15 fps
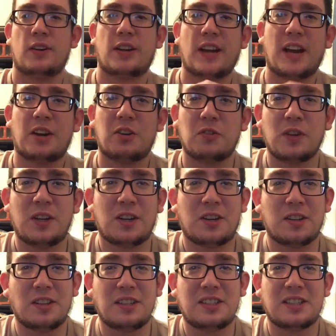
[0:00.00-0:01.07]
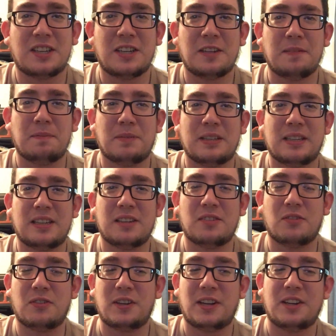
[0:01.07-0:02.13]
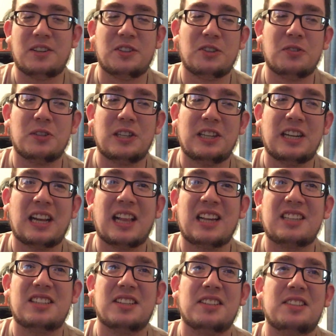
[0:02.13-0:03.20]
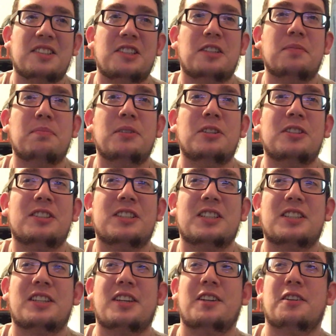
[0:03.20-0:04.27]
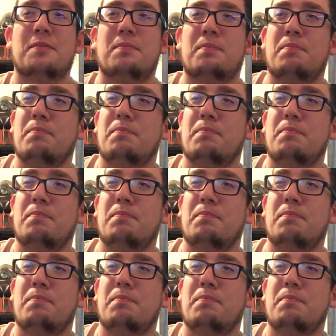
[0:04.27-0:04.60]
Okay, I don't read all the time, but when I do read, I like to listen to music to help